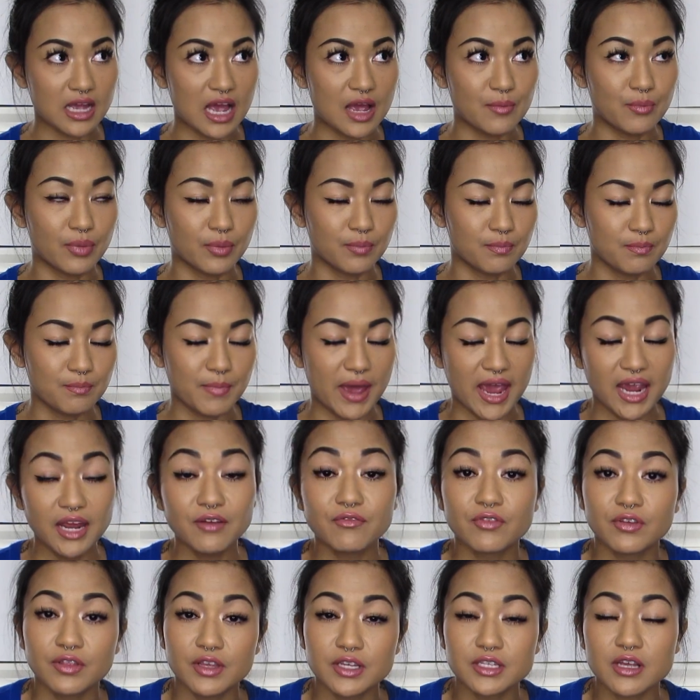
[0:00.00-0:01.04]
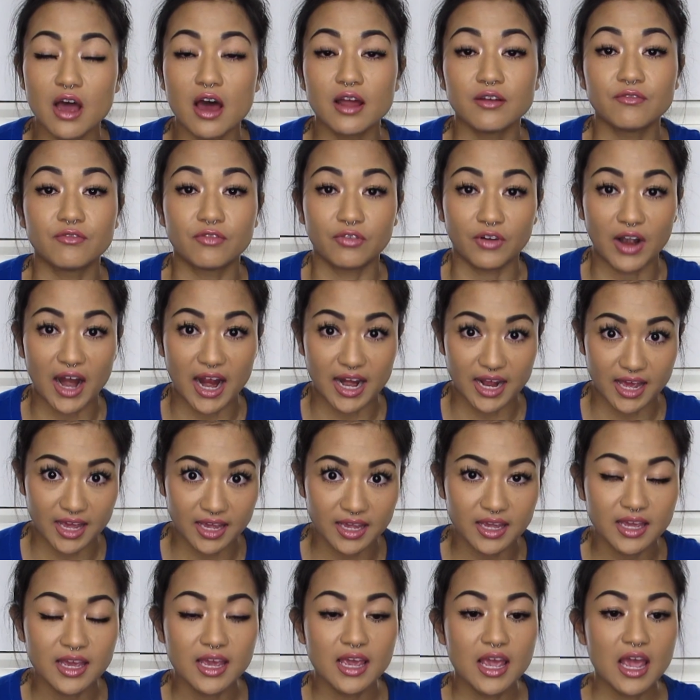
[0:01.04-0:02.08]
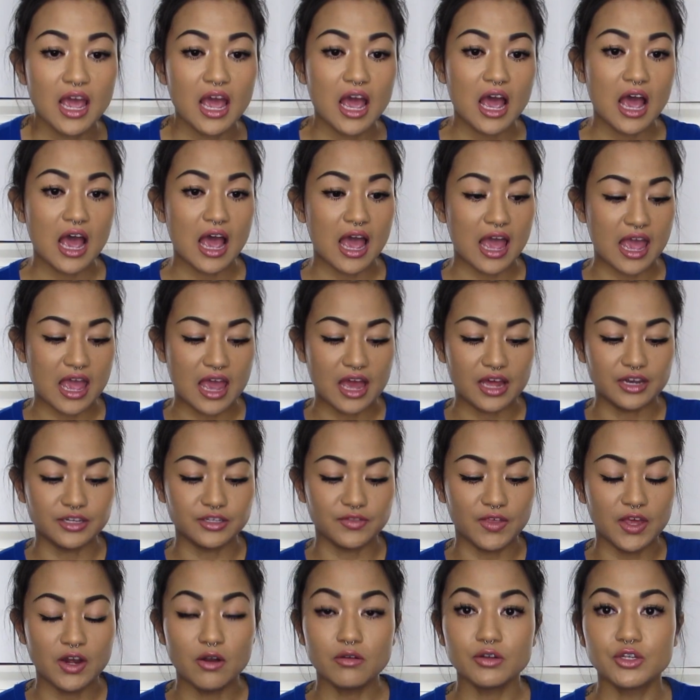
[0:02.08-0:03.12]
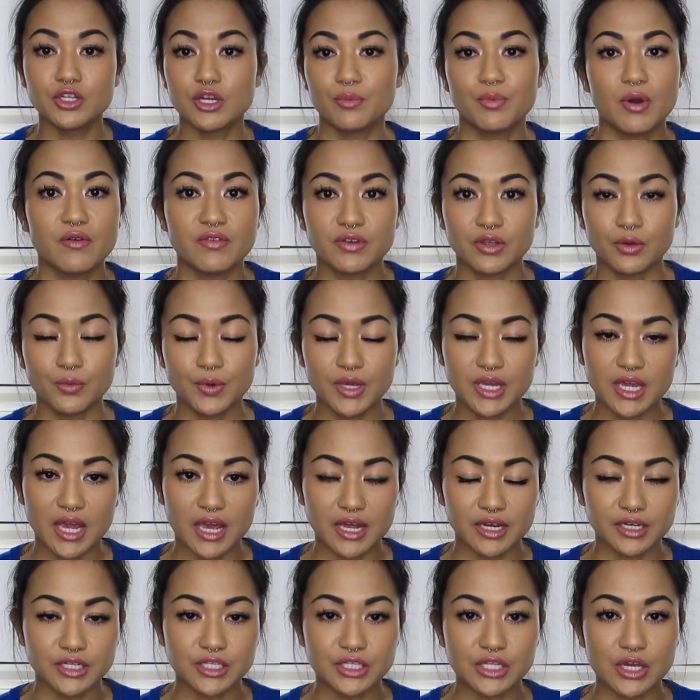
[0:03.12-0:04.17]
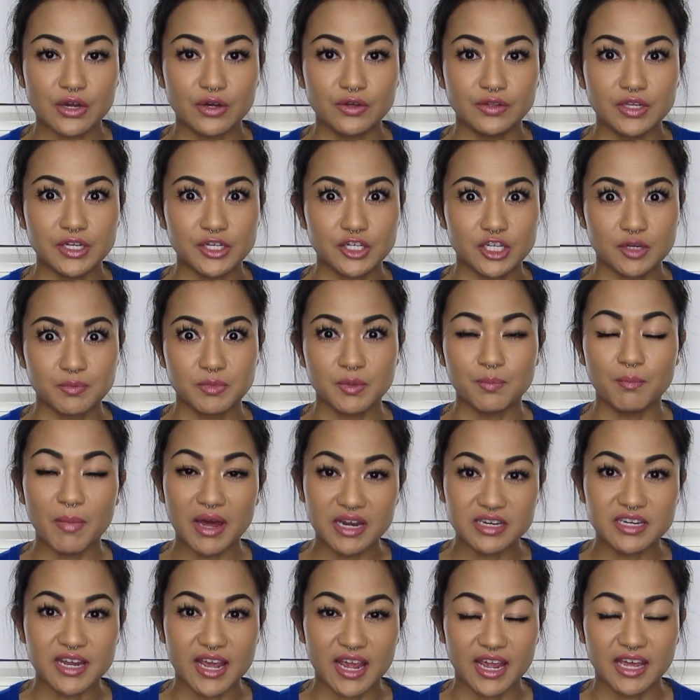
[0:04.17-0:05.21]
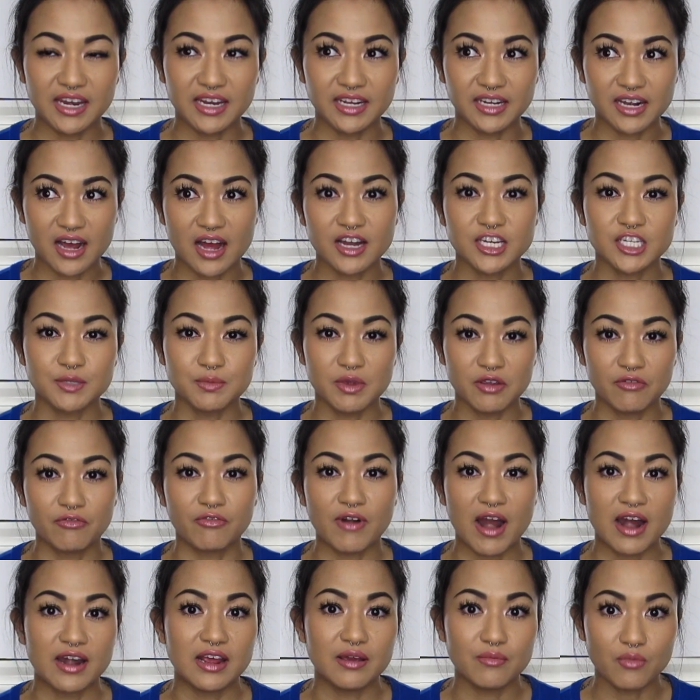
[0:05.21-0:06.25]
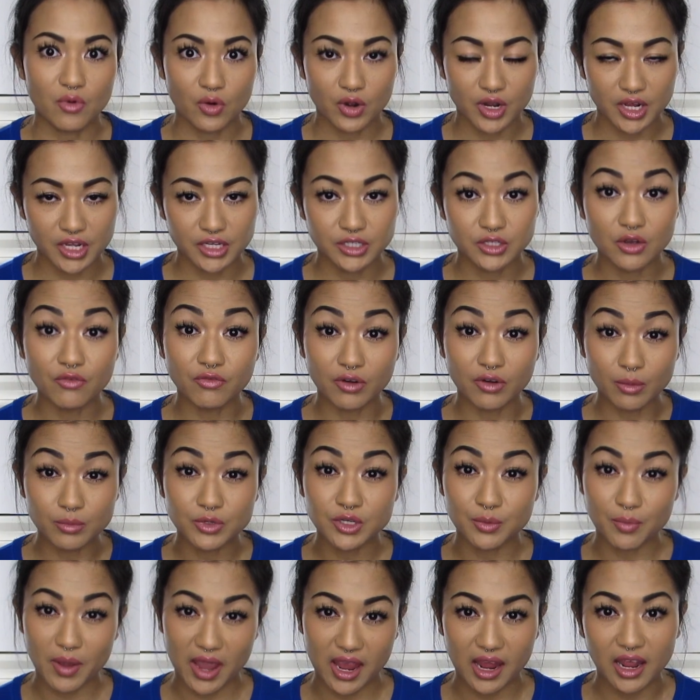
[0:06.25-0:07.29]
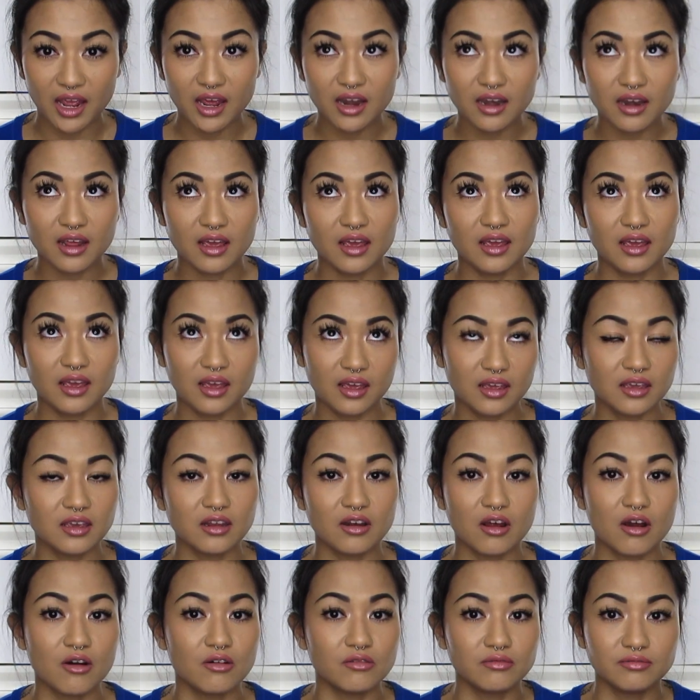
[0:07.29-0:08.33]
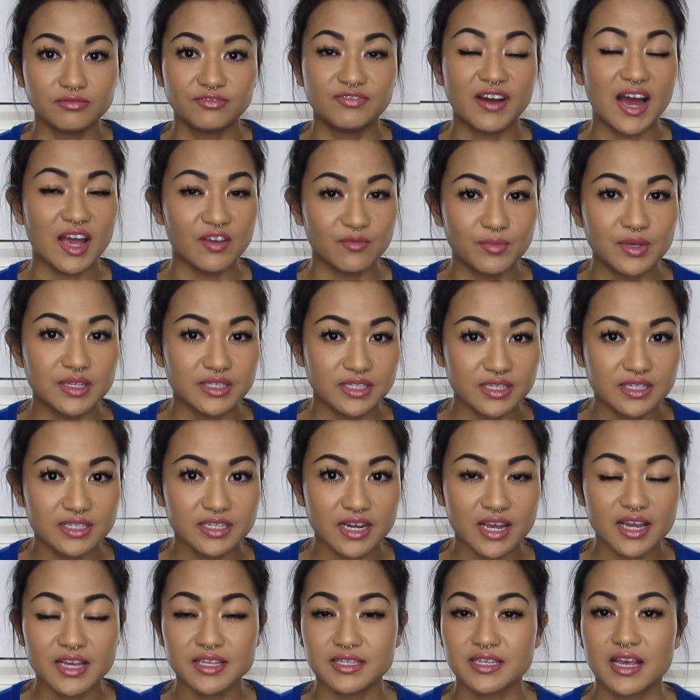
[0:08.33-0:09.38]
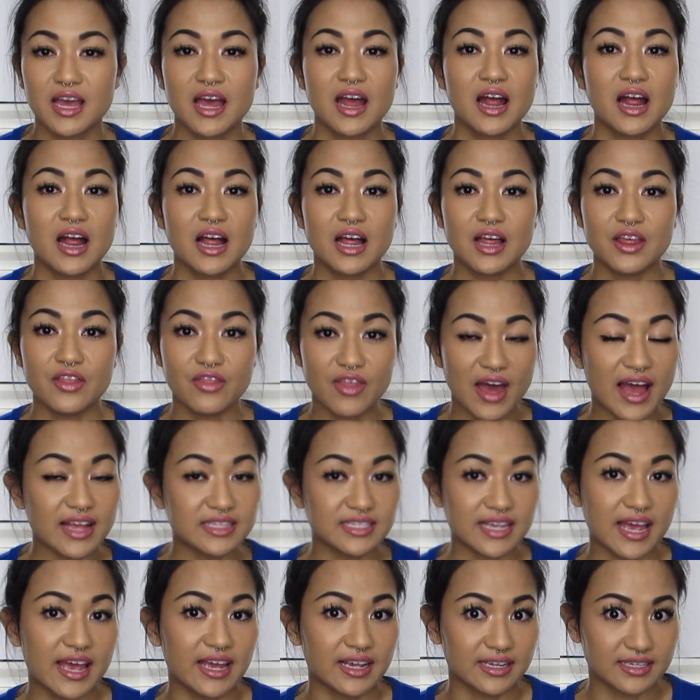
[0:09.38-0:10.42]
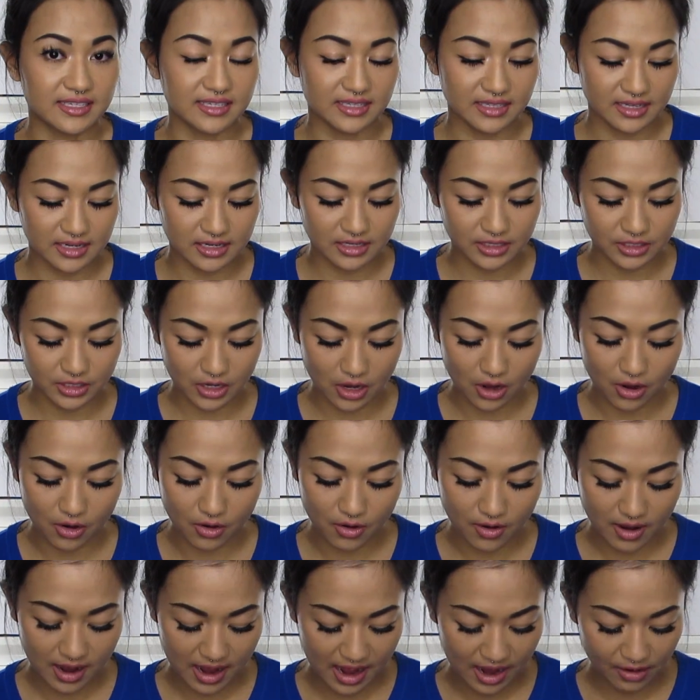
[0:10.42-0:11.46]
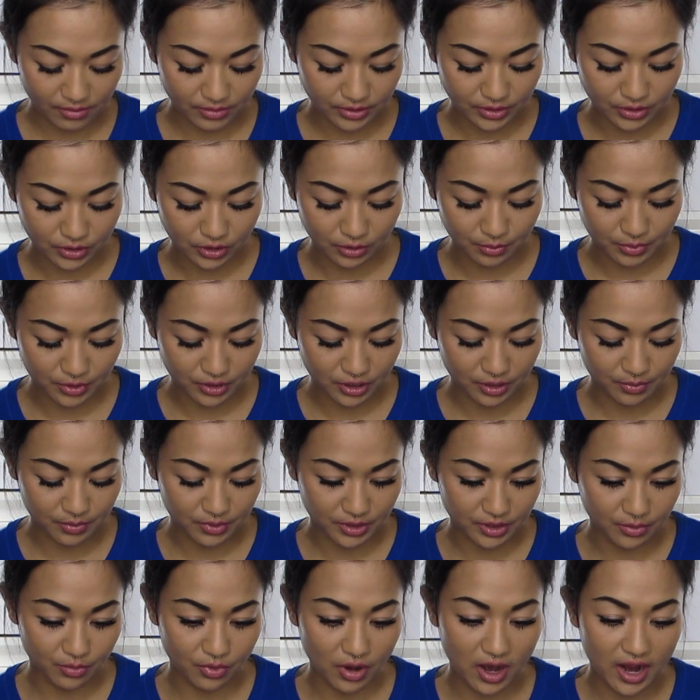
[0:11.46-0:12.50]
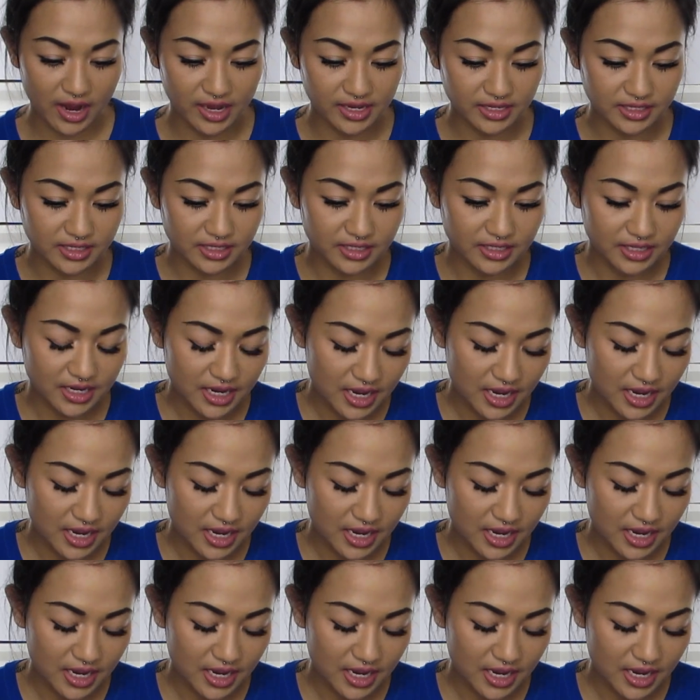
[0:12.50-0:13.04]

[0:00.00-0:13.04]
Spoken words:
I paid for this on Friday, and they don't ship over the weekend, so they shipped Monday, and it got to me Friday morning. So from Japan, you know, 5 business days, that's excellent. So I was super surprised.